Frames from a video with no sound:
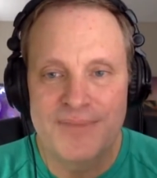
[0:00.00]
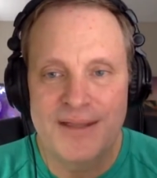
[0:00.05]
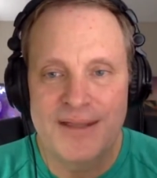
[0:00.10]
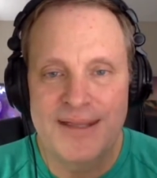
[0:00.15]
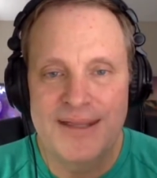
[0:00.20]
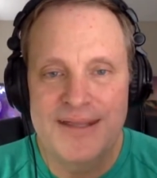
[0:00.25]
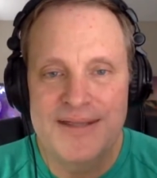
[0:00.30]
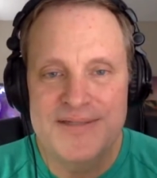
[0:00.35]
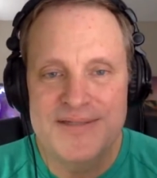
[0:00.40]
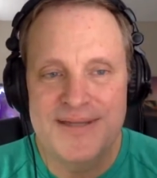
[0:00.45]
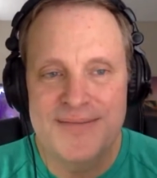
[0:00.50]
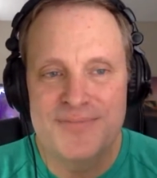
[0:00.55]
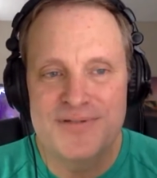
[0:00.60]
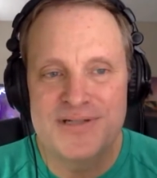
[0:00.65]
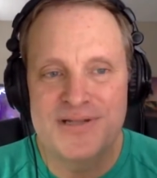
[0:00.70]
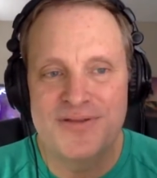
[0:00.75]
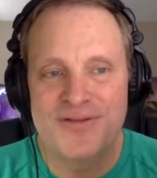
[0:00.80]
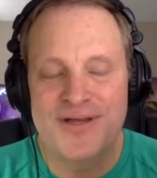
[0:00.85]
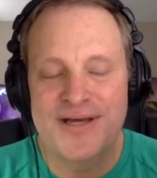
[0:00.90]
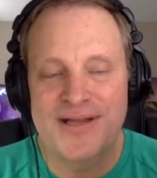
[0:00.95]
He seems
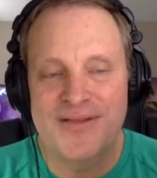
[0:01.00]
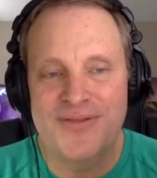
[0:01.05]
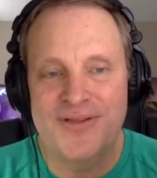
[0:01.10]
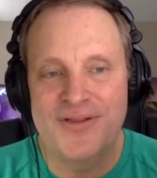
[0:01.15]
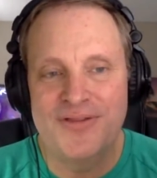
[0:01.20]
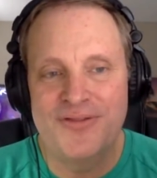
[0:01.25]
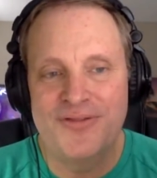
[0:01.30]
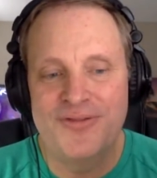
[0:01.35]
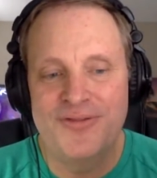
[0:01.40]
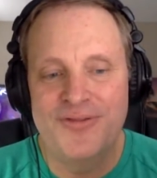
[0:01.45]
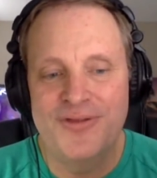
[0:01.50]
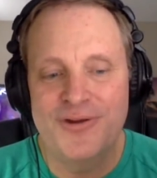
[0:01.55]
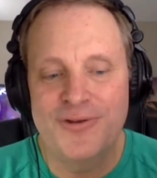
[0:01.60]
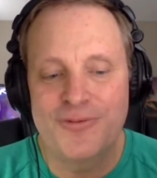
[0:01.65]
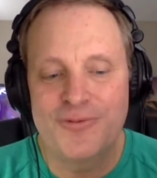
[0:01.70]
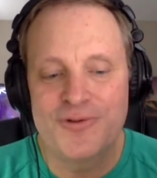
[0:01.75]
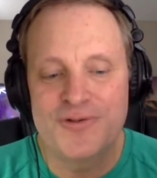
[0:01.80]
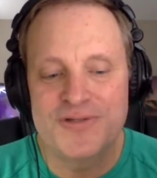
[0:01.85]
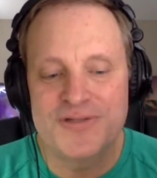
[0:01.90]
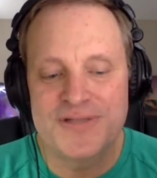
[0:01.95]
to think that there
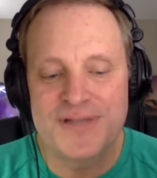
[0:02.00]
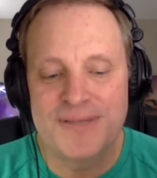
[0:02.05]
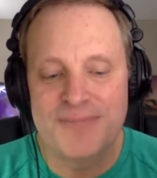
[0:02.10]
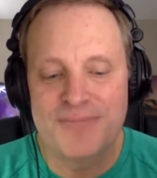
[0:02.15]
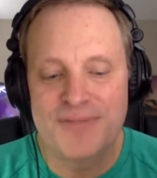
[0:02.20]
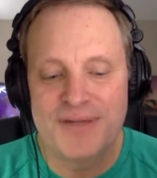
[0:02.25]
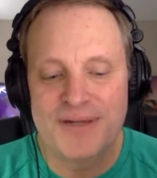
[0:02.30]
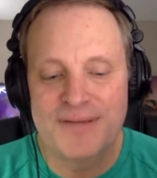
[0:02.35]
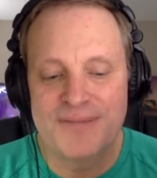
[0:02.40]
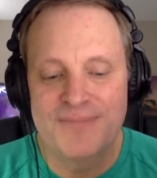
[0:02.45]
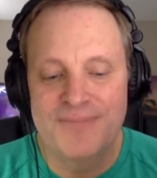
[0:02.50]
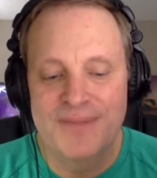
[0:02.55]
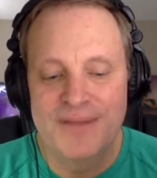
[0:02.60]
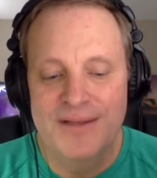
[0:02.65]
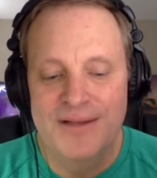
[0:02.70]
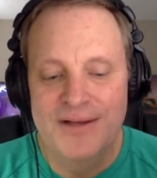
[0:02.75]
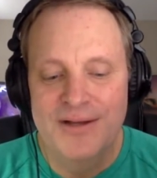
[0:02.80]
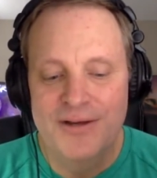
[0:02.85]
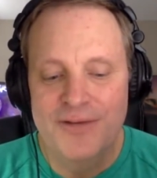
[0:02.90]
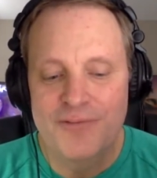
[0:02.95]
was something
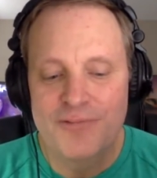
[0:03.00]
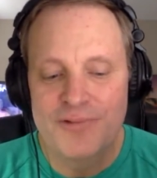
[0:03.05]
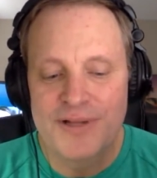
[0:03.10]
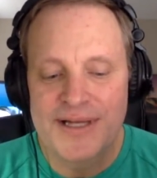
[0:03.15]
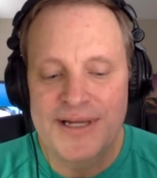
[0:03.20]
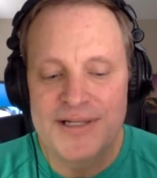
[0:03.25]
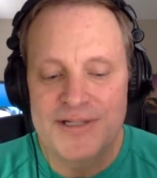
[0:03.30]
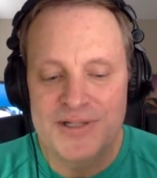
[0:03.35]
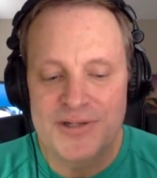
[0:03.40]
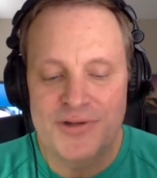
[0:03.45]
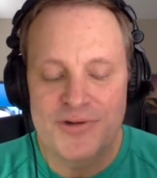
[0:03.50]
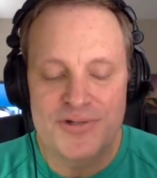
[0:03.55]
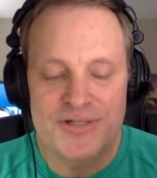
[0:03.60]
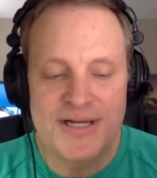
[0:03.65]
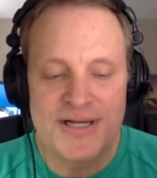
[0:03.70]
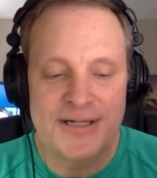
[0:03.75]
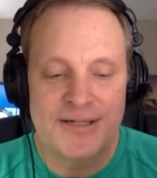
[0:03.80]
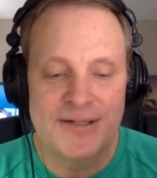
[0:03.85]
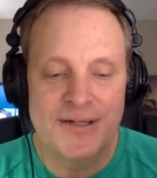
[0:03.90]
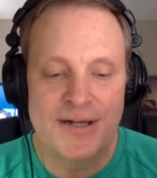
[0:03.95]
related to their
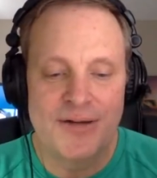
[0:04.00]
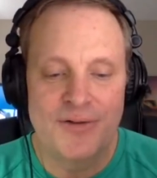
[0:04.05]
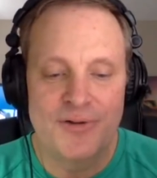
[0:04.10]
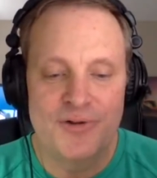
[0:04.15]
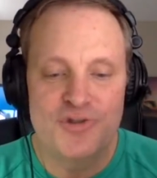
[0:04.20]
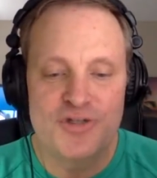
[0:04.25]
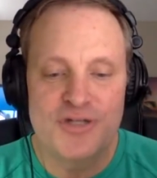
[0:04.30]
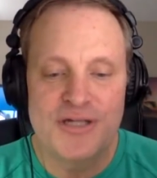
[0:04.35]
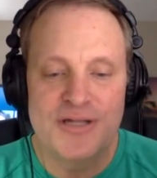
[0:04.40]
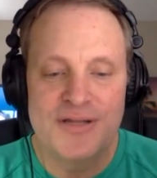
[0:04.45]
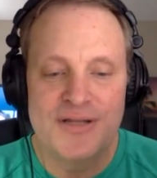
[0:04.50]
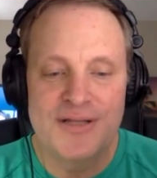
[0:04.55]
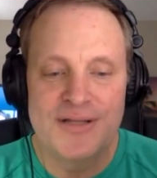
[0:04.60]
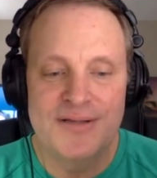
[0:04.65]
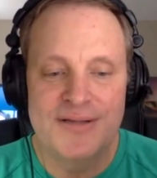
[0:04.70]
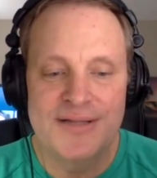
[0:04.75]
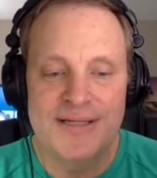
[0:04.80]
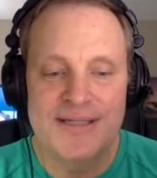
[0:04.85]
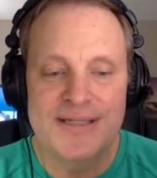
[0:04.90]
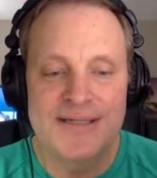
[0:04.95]
technology,
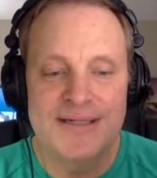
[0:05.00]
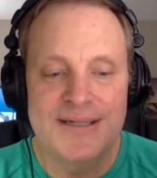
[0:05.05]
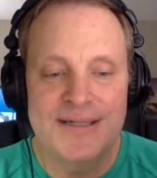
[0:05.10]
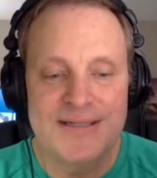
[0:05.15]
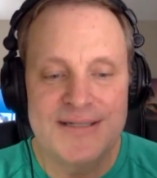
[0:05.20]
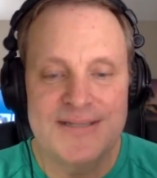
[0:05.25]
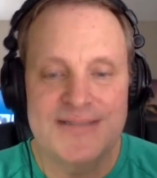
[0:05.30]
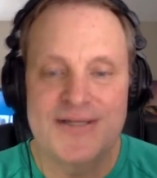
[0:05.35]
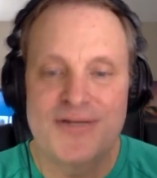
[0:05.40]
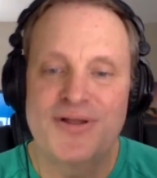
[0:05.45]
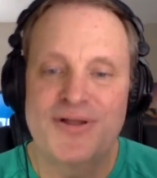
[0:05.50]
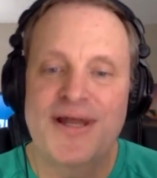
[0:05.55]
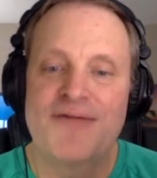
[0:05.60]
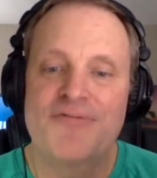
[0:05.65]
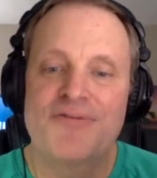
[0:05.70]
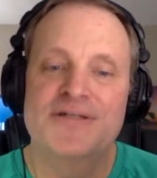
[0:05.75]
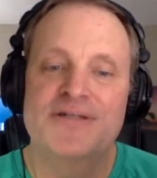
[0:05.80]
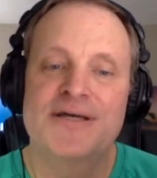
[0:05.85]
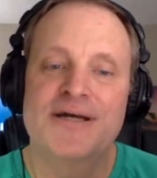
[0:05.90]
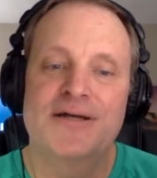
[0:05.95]
that they didn't necessarily have
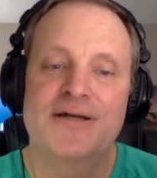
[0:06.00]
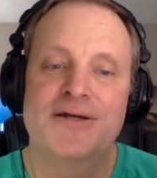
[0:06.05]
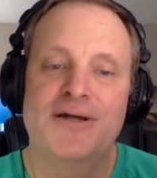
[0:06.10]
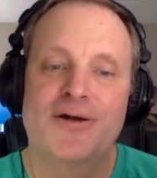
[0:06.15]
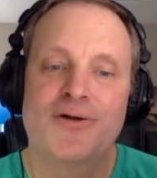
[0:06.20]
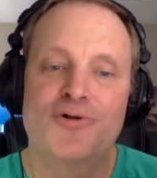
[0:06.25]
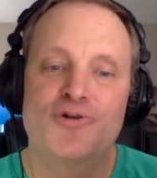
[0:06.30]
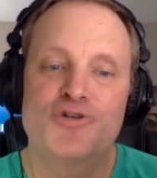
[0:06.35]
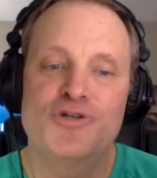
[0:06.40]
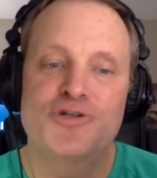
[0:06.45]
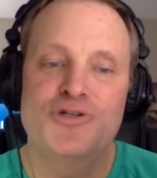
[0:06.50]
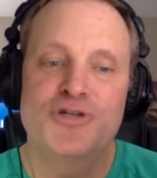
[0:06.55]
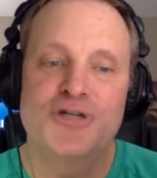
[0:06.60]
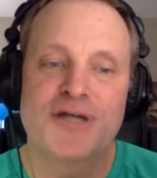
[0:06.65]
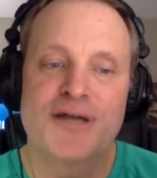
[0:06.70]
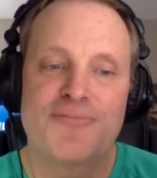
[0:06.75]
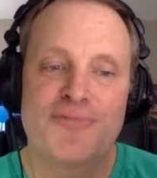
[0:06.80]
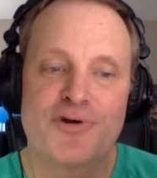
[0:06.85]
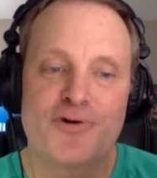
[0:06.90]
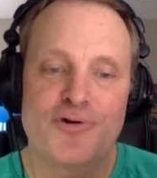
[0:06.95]
the technology to
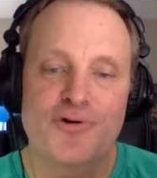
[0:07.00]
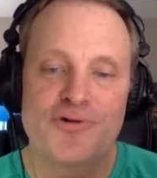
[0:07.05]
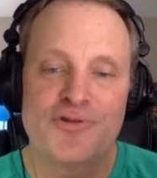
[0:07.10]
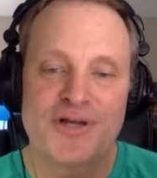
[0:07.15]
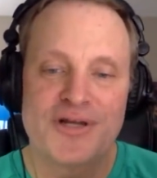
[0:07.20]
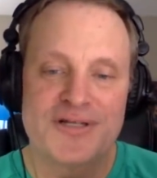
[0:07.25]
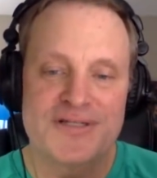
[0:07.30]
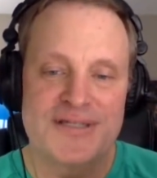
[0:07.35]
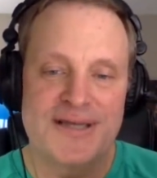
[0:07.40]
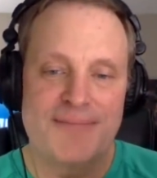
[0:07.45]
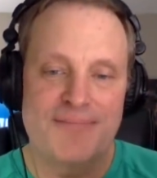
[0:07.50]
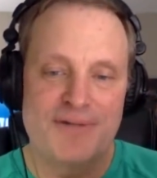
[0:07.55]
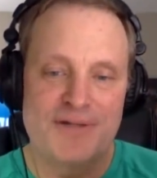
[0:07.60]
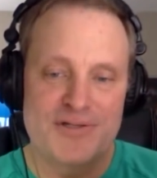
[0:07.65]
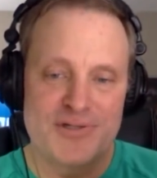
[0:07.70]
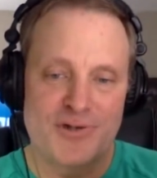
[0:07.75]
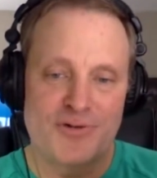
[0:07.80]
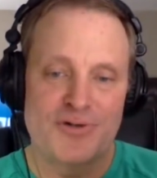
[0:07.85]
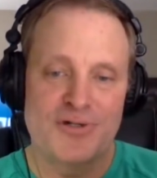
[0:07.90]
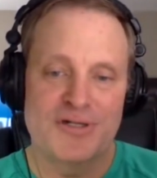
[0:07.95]
come to Earth except at
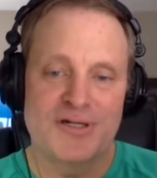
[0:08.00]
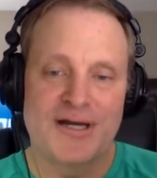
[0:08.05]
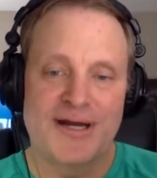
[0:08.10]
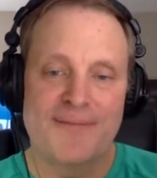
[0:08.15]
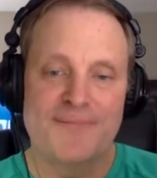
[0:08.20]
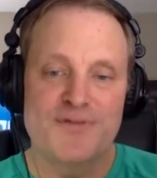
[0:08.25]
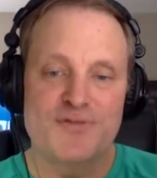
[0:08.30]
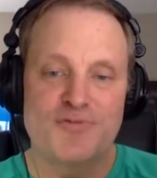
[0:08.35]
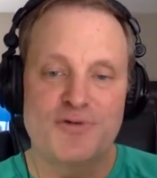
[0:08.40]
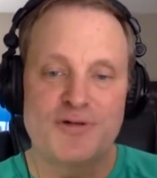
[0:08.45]
certain times